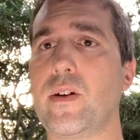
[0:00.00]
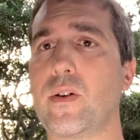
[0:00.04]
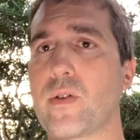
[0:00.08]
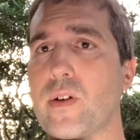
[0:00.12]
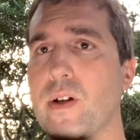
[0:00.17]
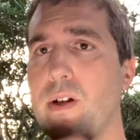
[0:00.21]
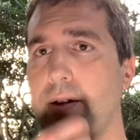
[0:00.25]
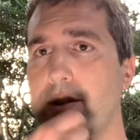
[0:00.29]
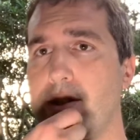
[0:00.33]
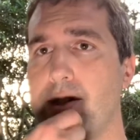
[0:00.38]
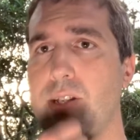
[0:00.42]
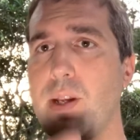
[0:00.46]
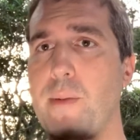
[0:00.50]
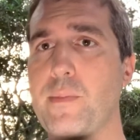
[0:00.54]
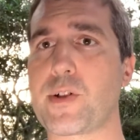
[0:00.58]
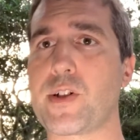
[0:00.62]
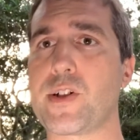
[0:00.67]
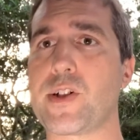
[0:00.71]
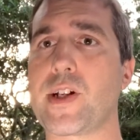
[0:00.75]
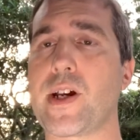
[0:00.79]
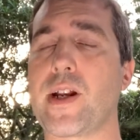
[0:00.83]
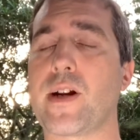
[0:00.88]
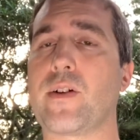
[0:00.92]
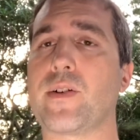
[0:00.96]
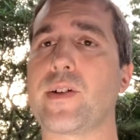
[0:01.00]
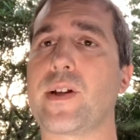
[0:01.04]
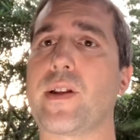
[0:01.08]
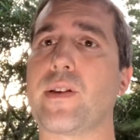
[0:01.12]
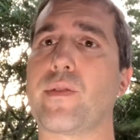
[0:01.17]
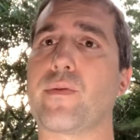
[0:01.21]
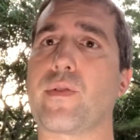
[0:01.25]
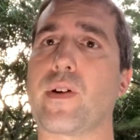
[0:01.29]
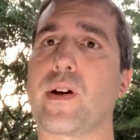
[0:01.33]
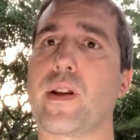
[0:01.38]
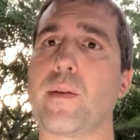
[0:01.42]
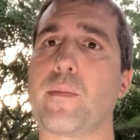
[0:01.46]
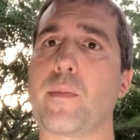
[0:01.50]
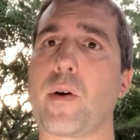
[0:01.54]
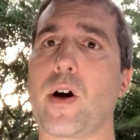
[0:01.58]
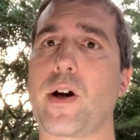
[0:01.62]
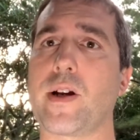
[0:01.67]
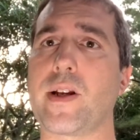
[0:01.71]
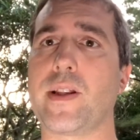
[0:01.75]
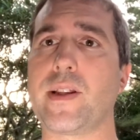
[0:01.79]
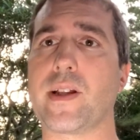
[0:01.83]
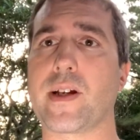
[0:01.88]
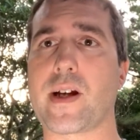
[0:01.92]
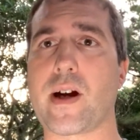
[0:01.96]
conception channel down the front of the body,
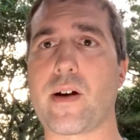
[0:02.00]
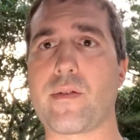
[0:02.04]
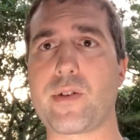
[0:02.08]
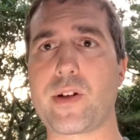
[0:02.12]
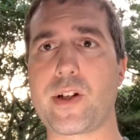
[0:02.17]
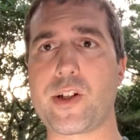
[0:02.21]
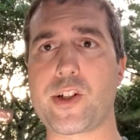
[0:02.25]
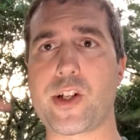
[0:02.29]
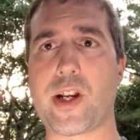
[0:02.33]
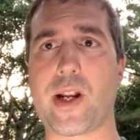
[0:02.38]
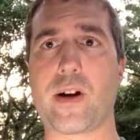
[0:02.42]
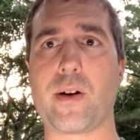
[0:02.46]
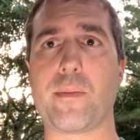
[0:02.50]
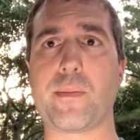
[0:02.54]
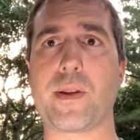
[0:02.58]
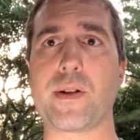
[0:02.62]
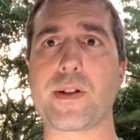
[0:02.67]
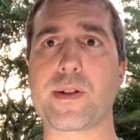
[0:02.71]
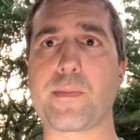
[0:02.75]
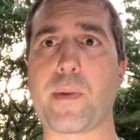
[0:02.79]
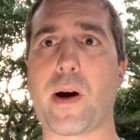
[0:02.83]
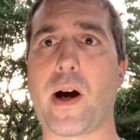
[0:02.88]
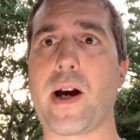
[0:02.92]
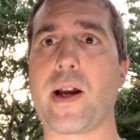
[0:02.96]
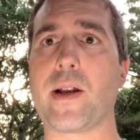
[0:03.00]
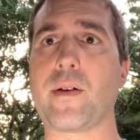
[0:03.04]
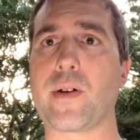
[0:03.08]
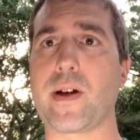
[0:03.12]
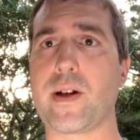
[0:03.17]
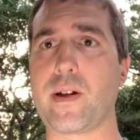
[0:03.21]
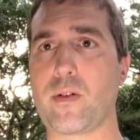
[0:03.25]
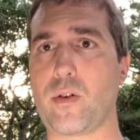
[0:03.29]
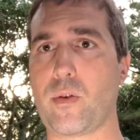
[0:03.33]
and the governing channel up the spine, right?